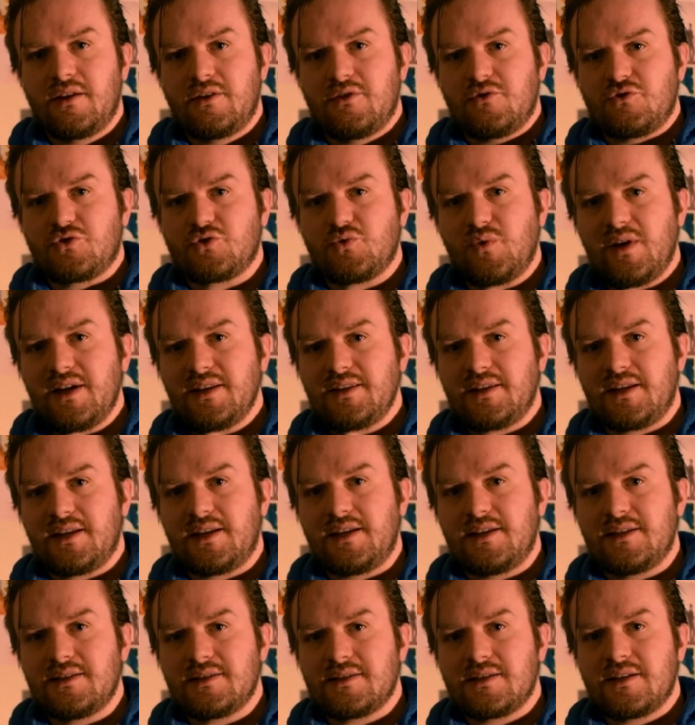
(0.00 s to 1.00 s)
Your
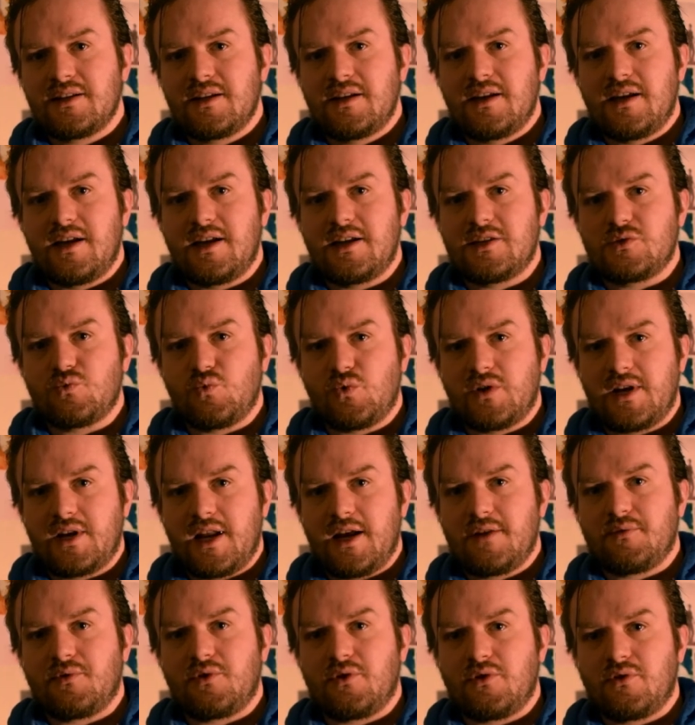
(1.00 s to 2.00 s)
20s is
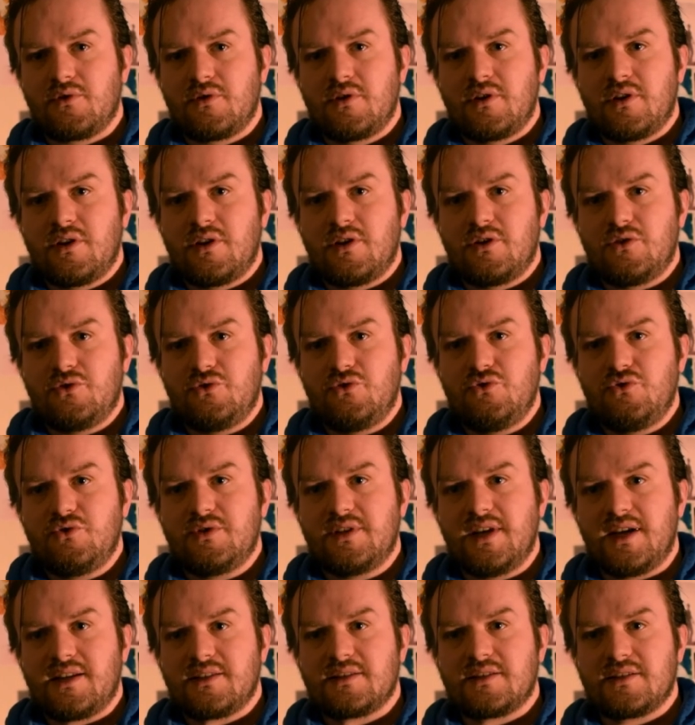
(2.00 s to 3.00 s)
whenever you
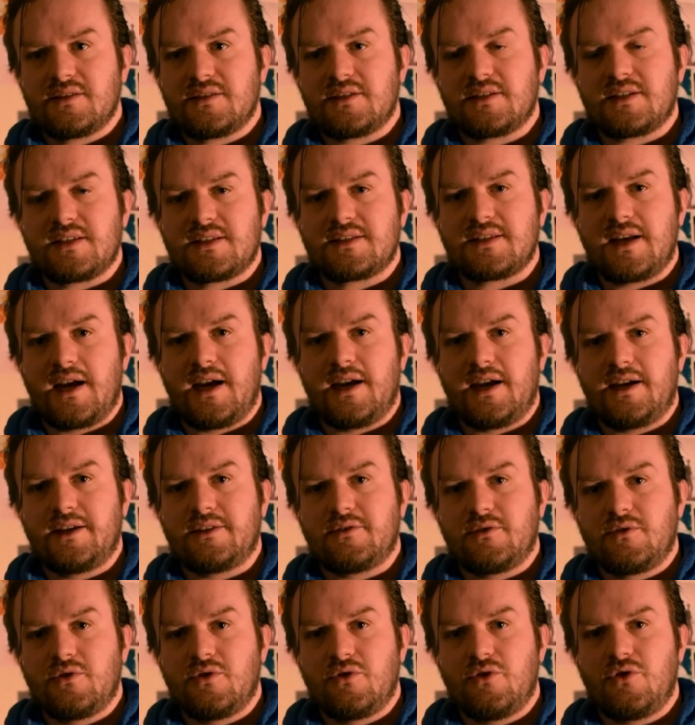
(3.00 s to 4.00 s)
get to decide
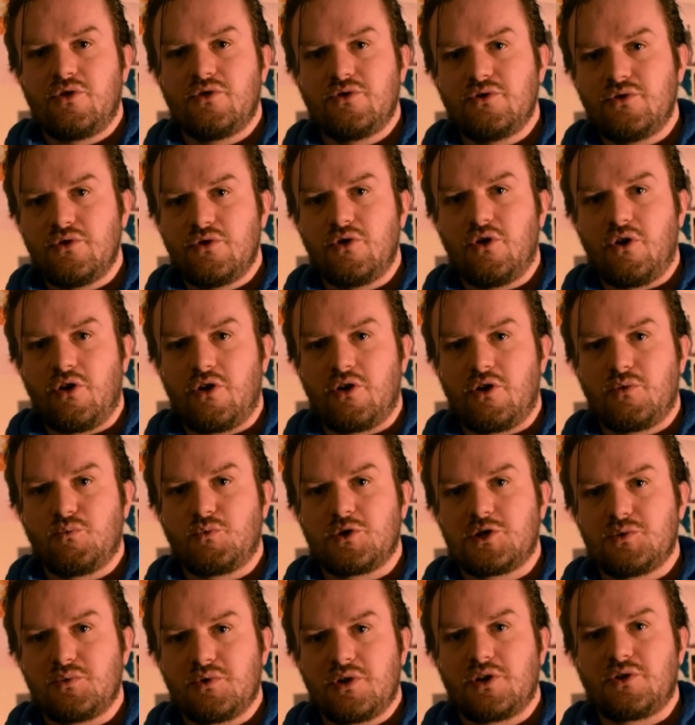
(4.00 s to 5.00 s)
who you are and
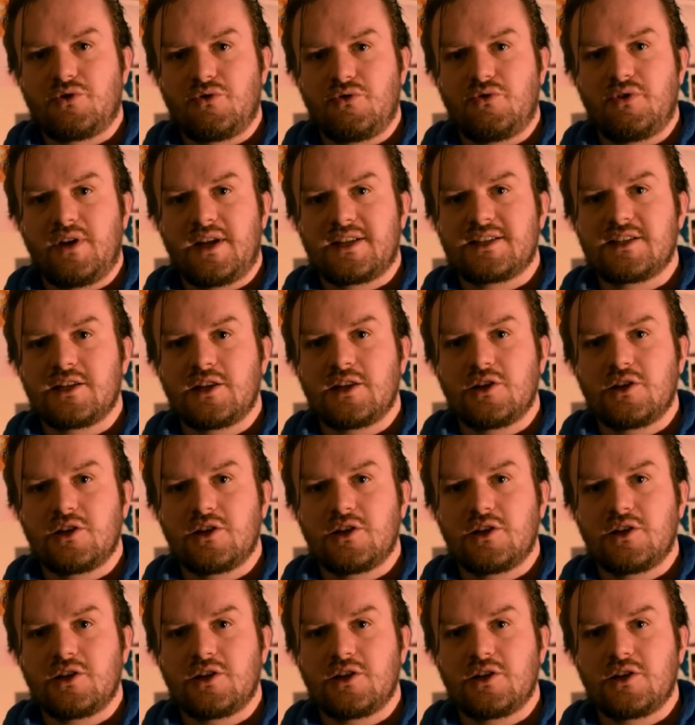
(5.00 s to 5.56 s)
what you want to do. It's a